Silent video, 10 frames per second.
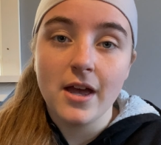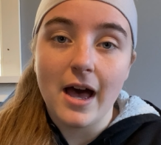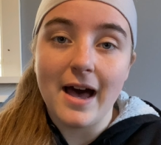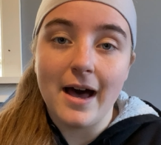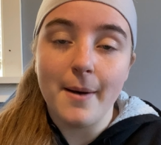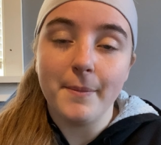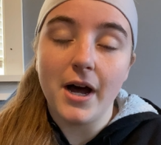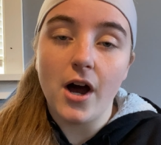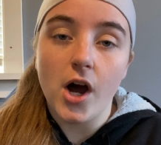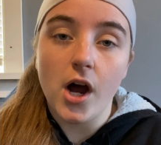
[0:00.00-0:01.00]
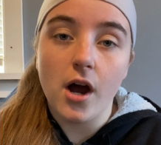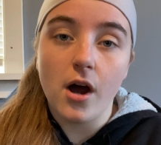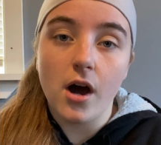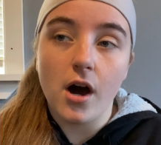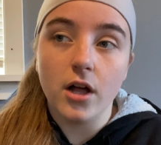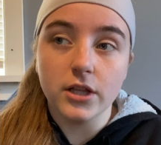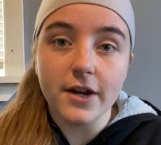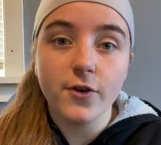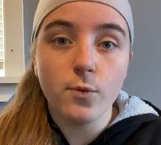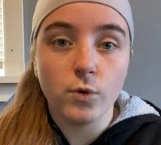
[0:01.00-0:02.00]
A lot
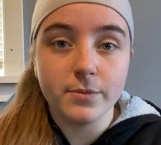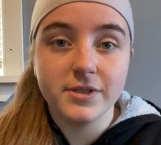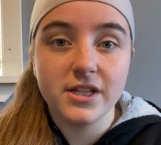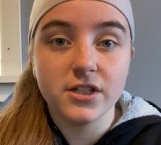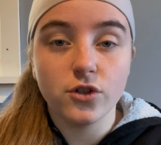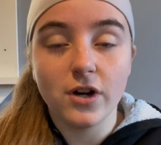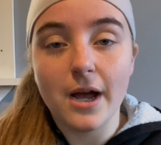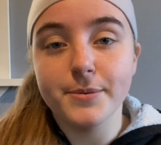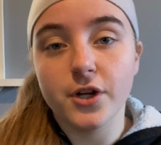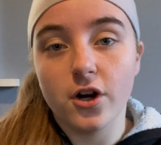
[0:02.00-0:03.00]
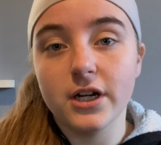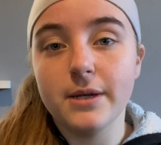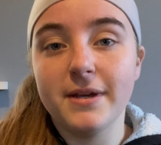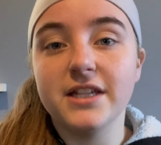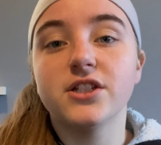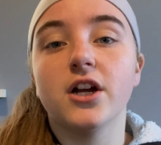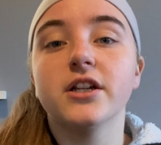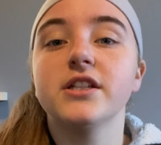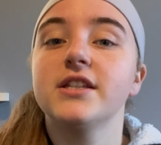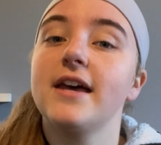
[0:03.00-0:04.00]
of our warm season crops are already being started
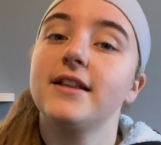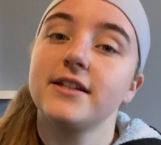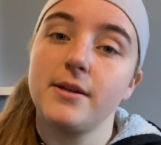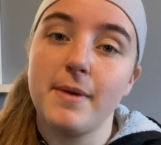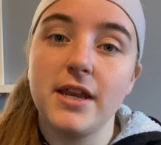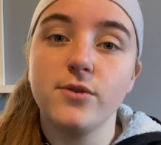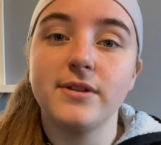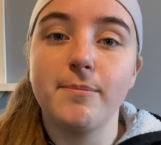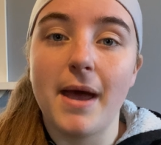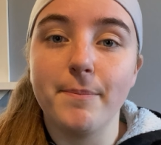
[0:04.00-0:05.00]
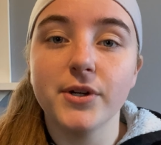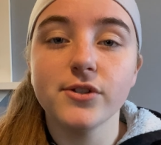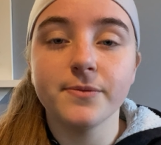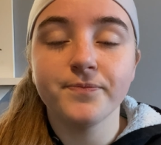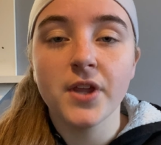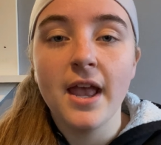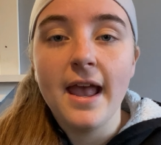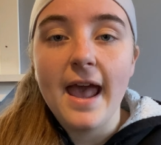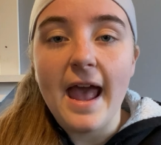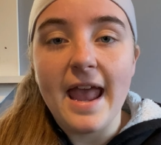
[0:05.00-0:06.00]
inside, like tomatoes and peppers.
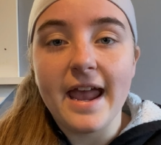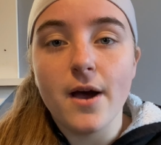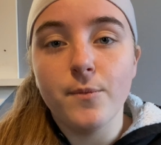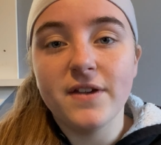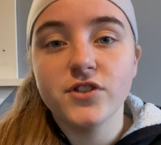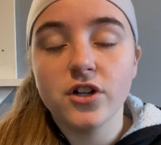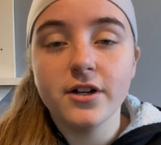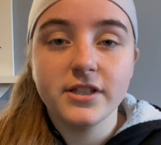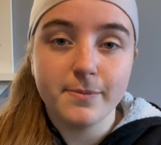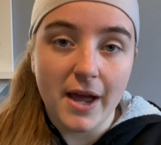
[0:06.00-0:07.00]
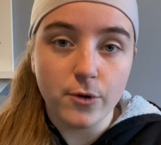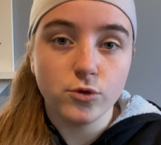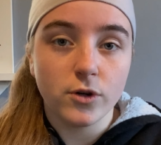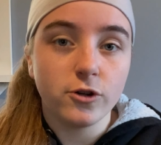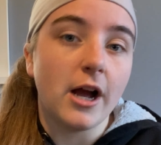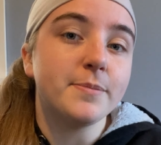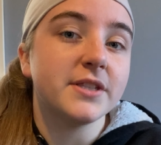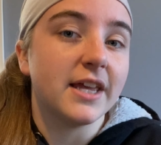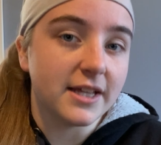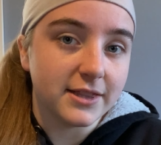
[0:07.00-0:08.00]
And we've started some outdoor crops
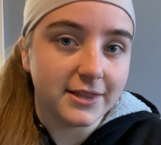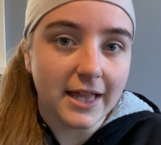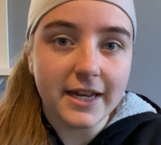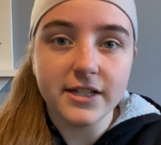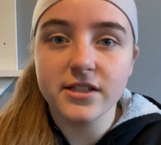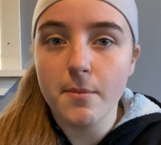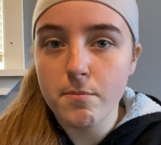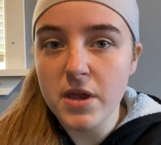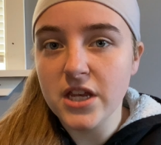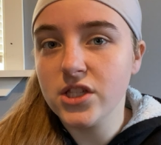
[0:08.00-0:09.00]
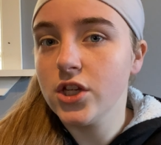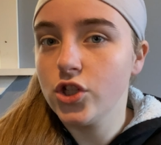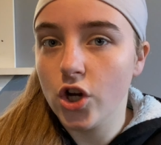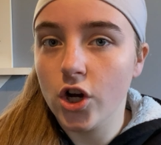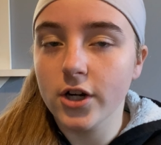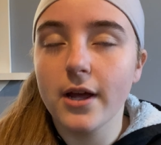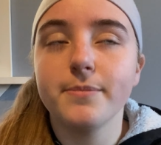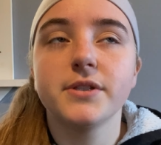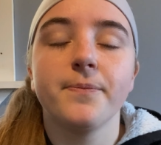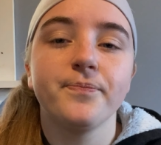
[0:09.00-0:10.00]
like lettuce, beets,
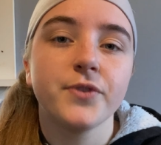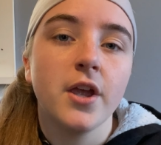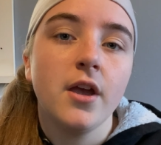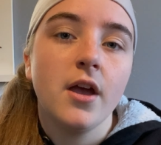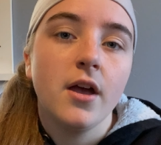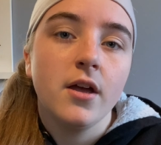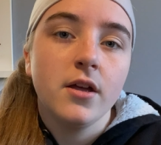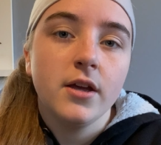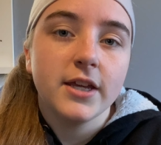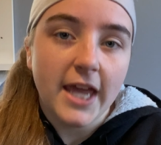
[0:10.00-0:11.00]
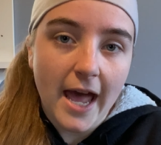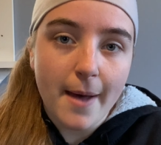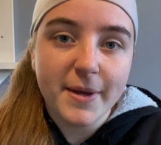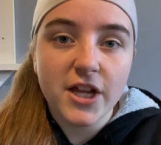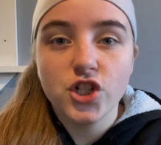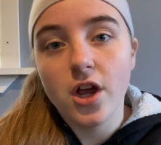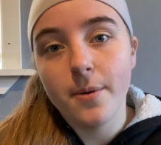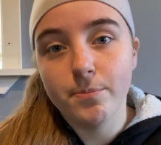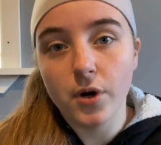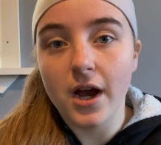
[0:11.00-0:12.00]
turnips, cabbage,
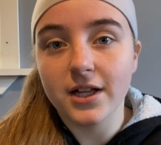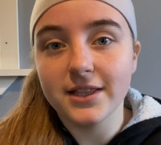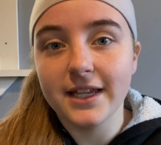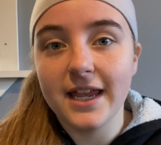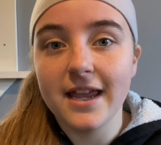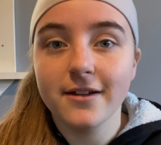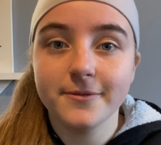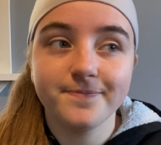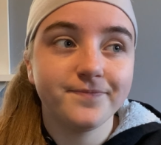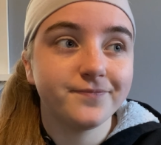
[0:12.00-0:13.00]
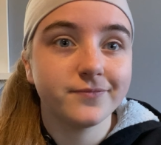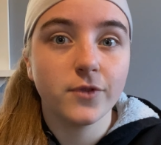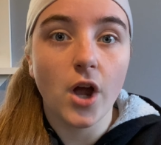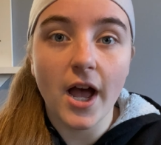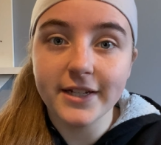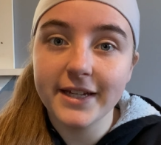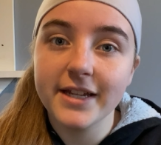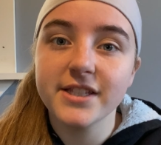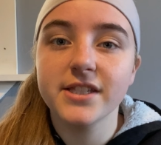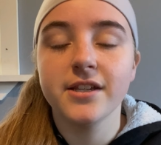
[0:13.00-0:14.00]
broccoli,
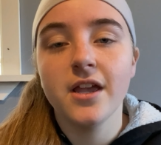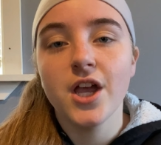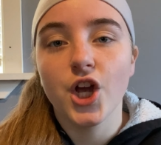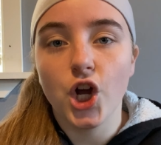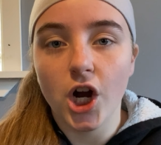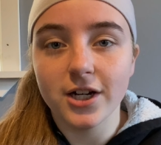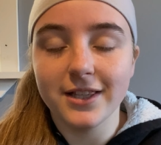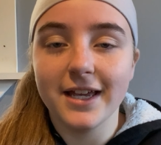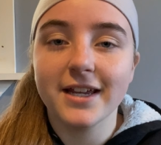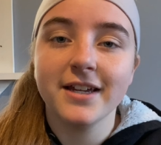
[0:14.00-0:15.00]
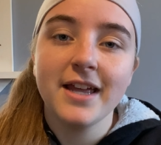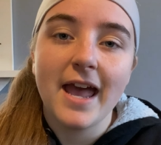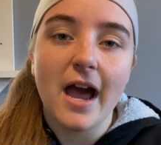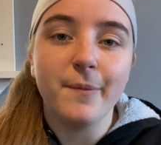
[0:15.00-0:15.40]
onions, garlic, and